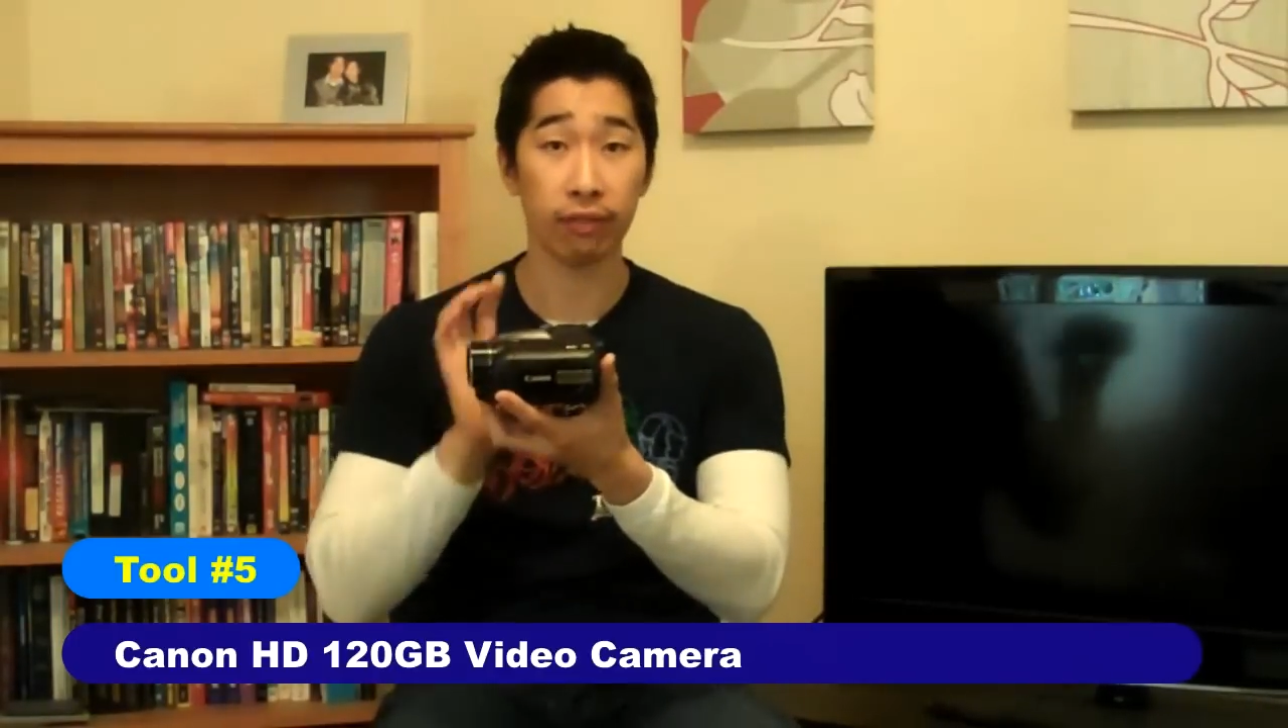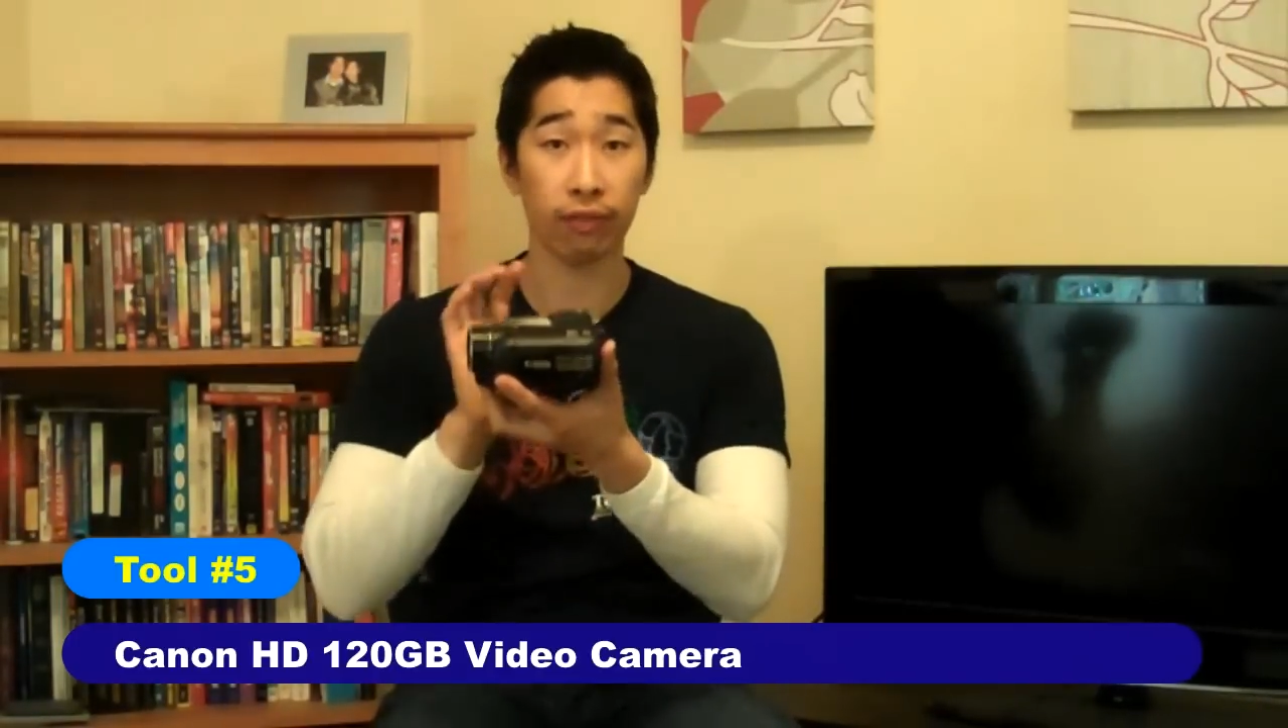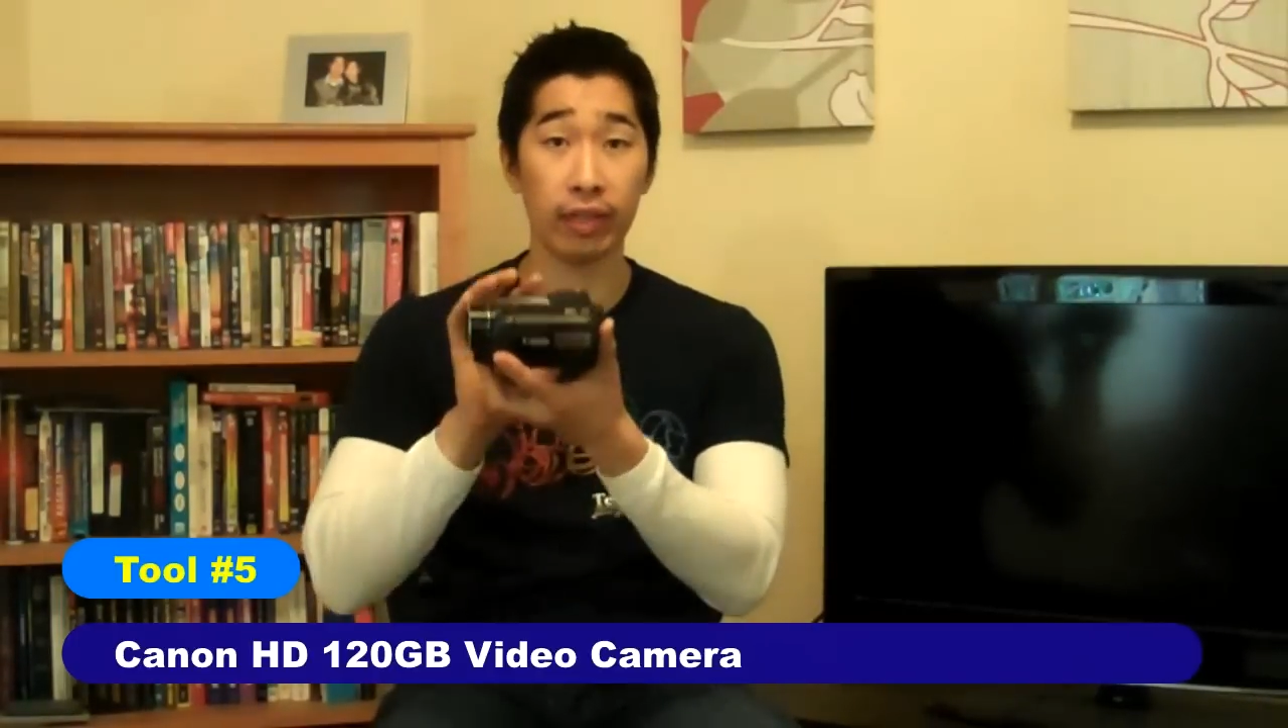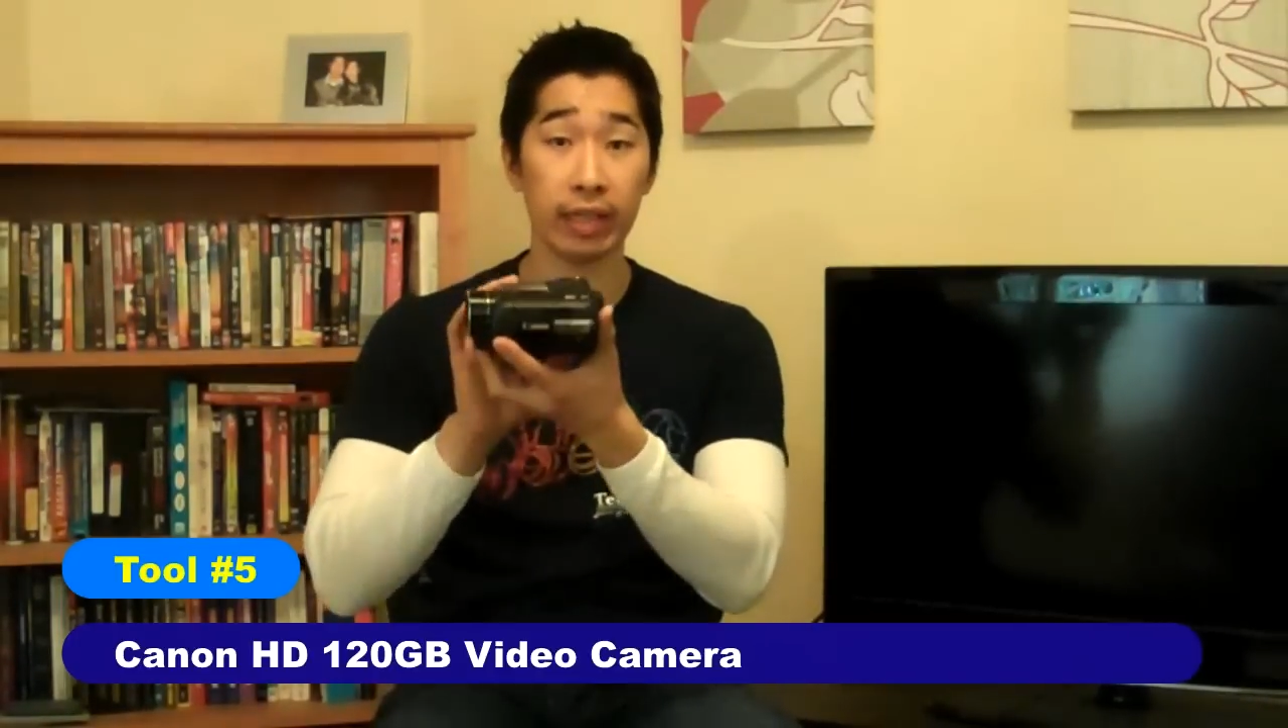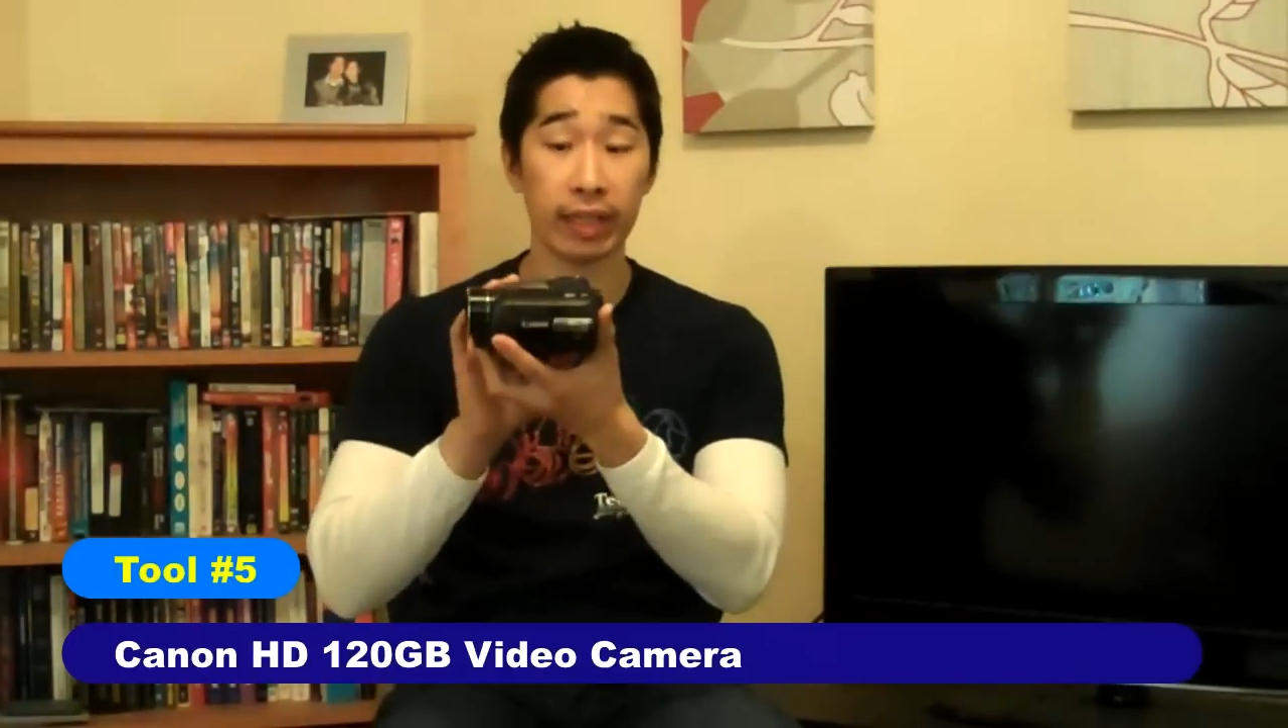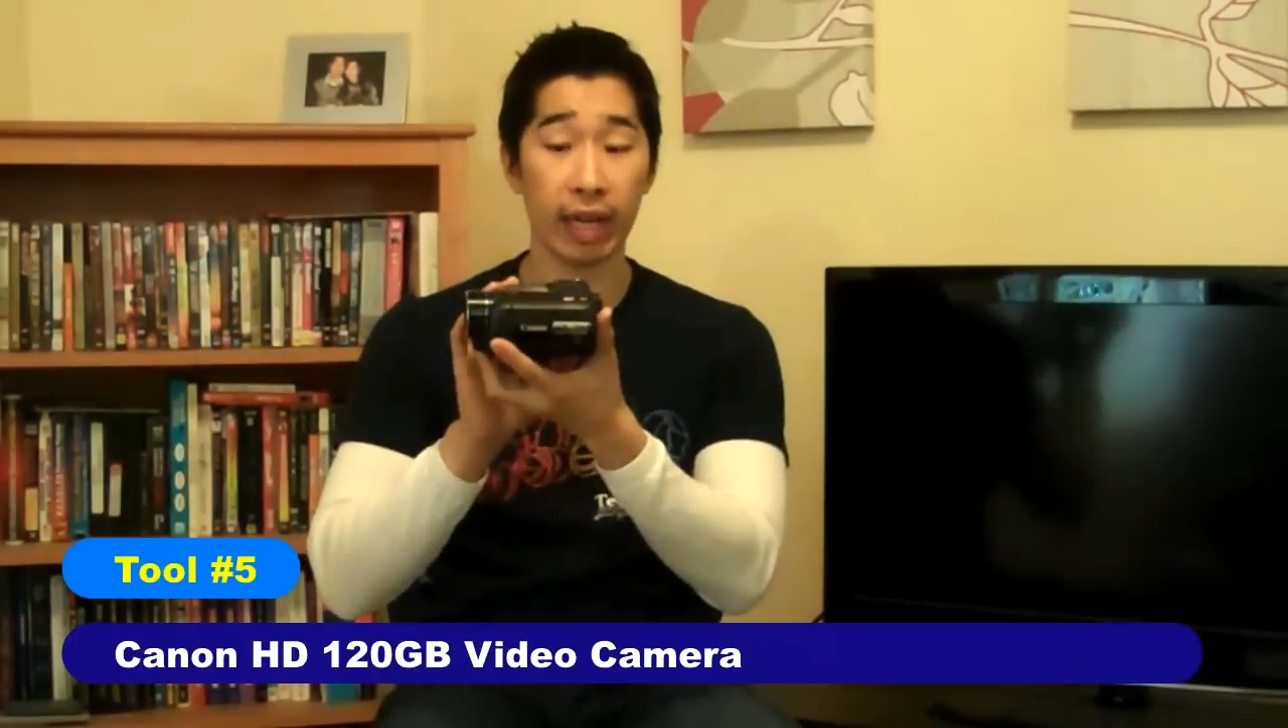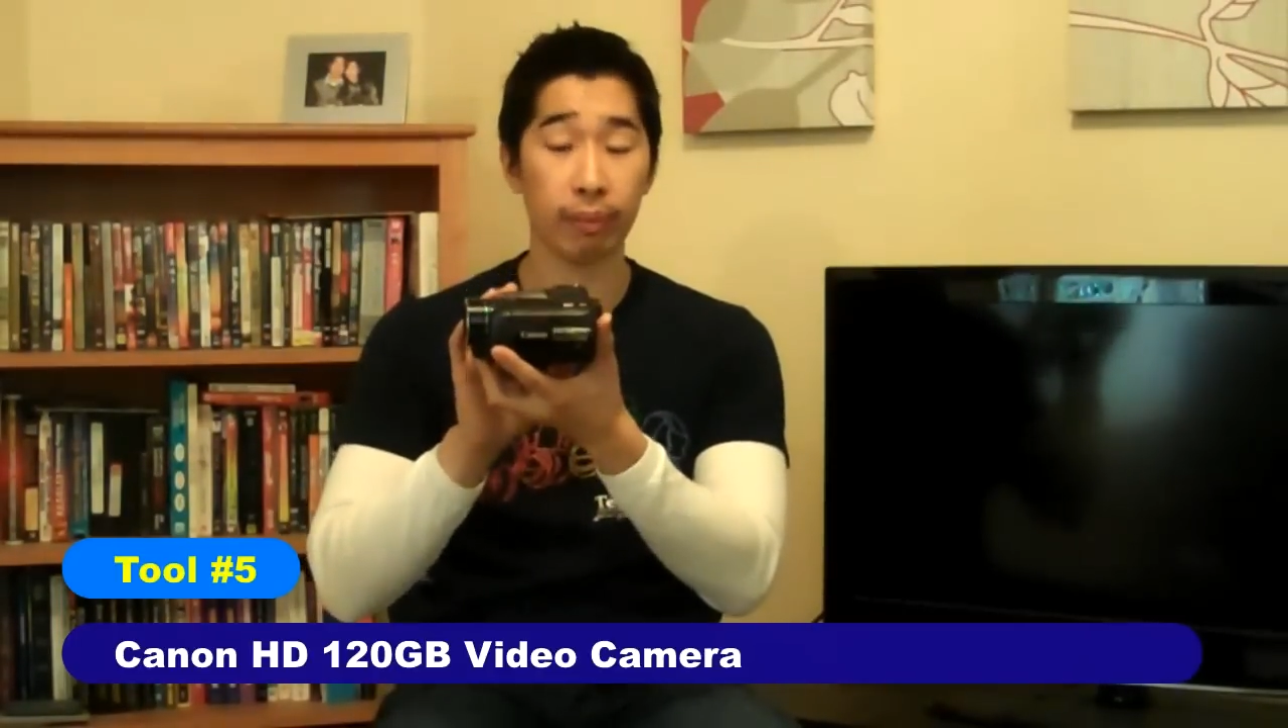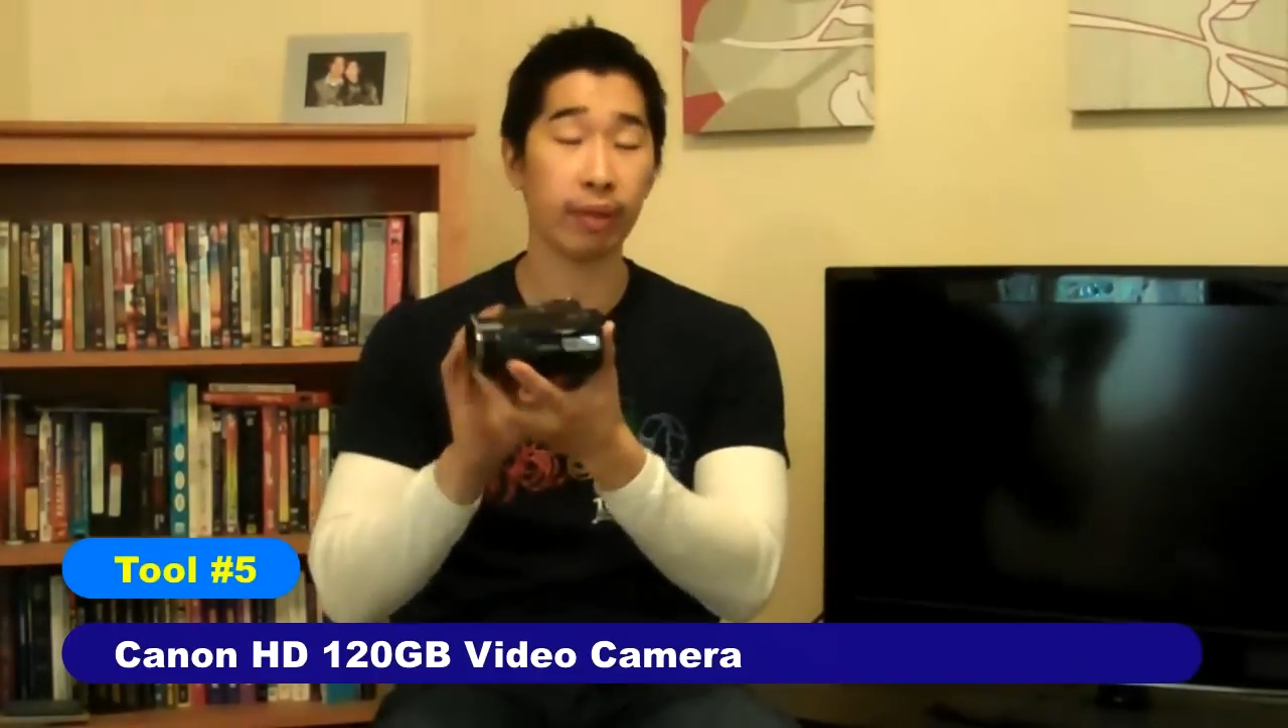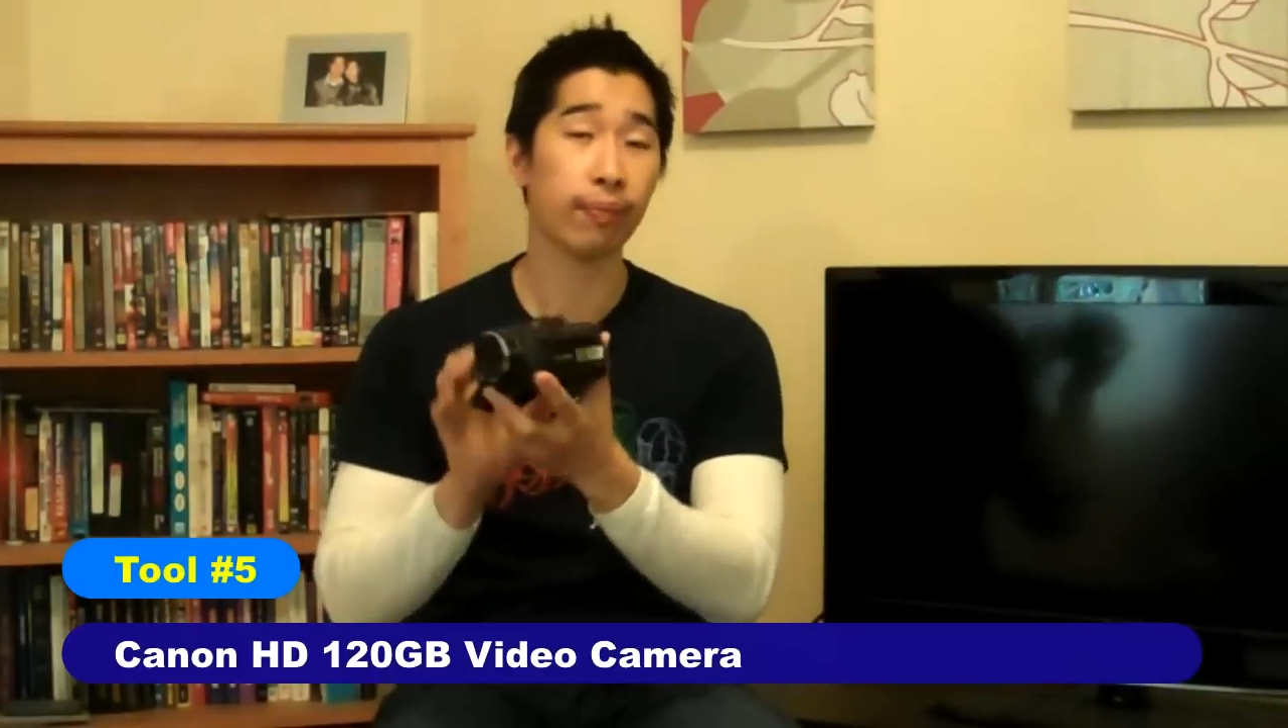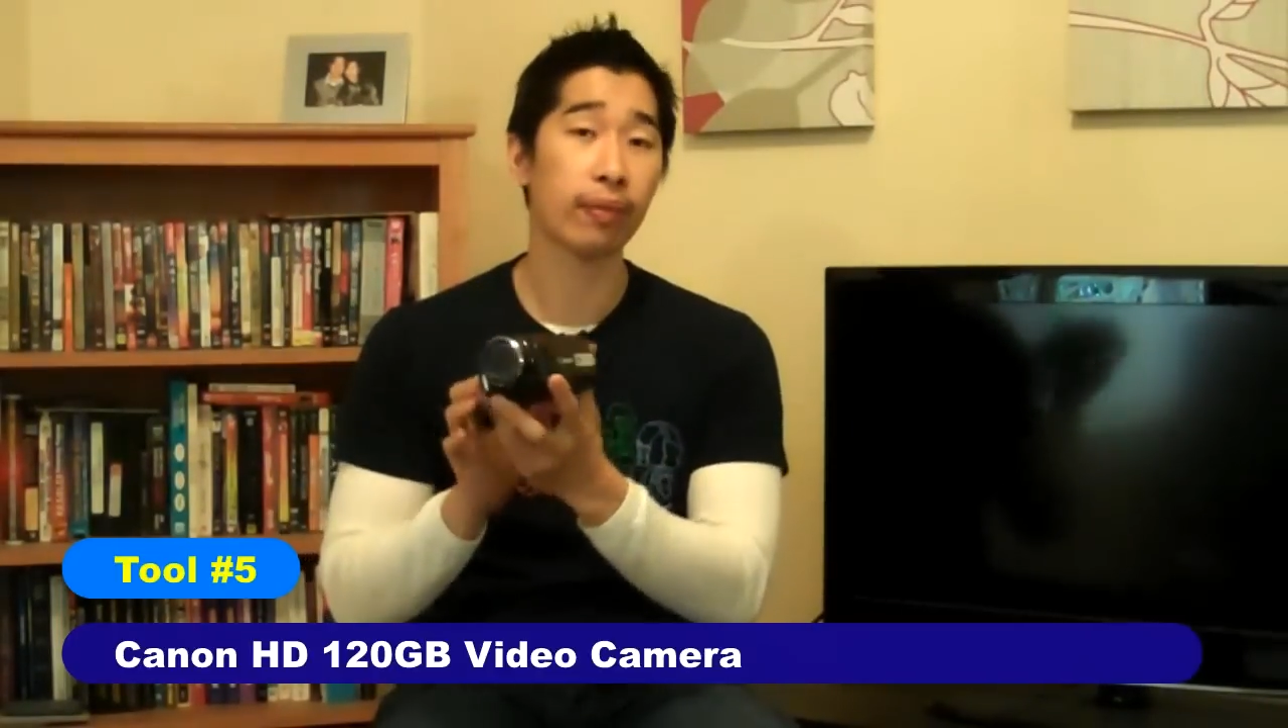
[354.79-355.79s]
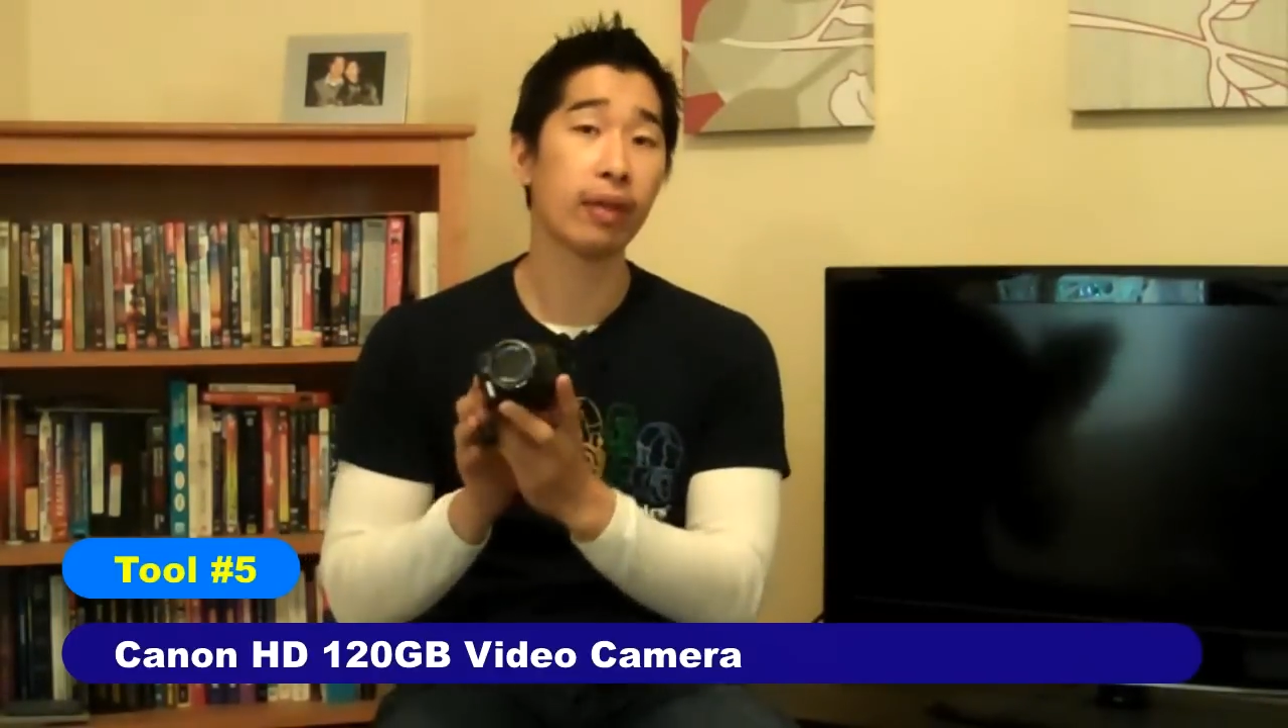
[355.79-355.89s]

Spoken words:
video camera,